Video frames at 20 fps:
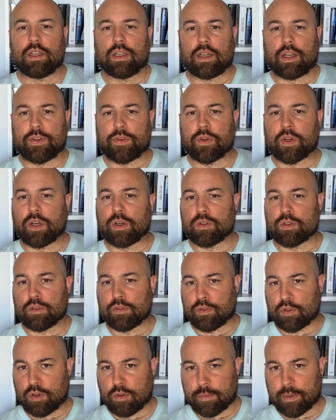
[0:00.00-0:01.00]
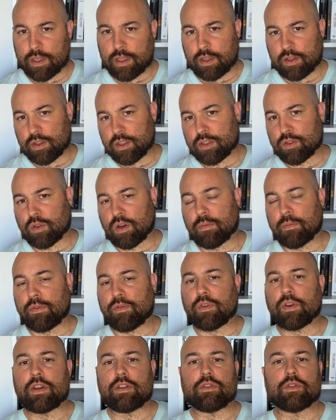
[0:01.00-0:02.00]
and you can also follow me on Instagram if
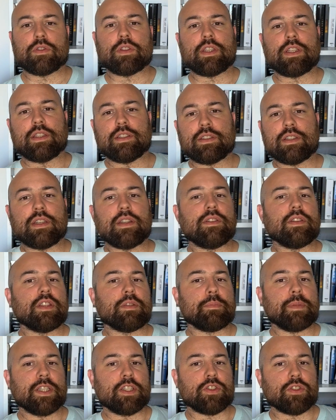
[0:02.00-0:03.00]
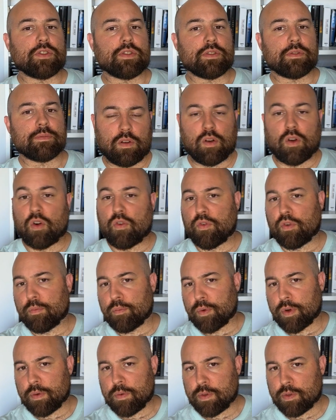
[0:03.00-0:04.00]
you're interested in seeing these pictures or from
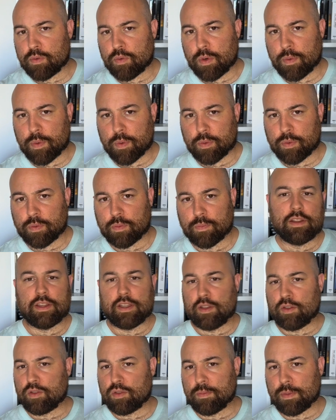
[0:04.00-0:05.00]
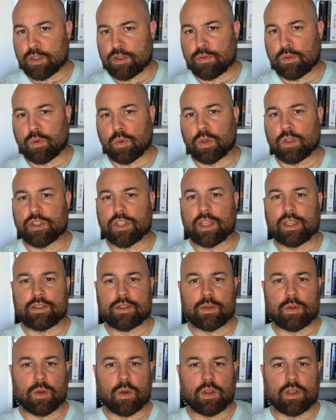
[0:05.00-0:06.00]
previous reviews. Thank you so much for watching, and
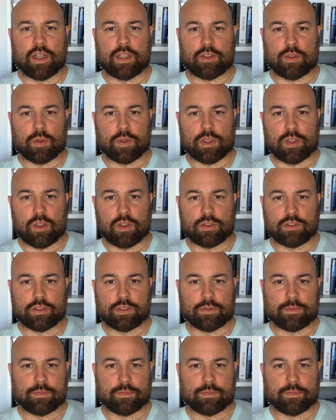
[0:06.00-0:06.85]
see you all at Okie Dogs.